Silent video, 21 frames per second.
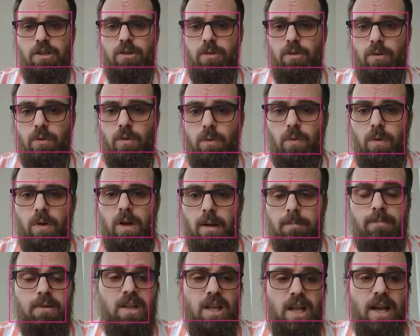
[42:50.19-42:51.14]
to
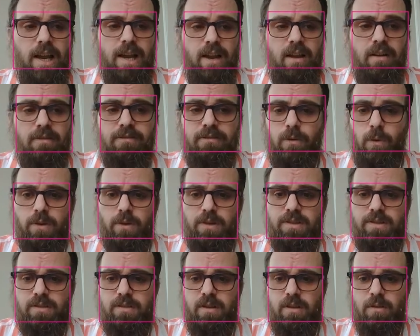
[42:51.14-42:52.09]
apply a
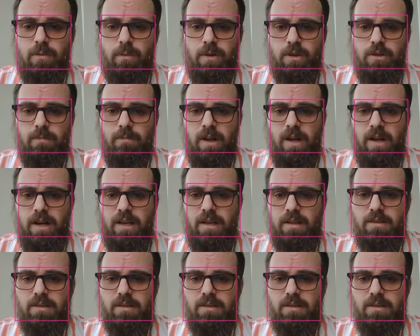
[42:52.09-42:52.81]
force to the rigid body.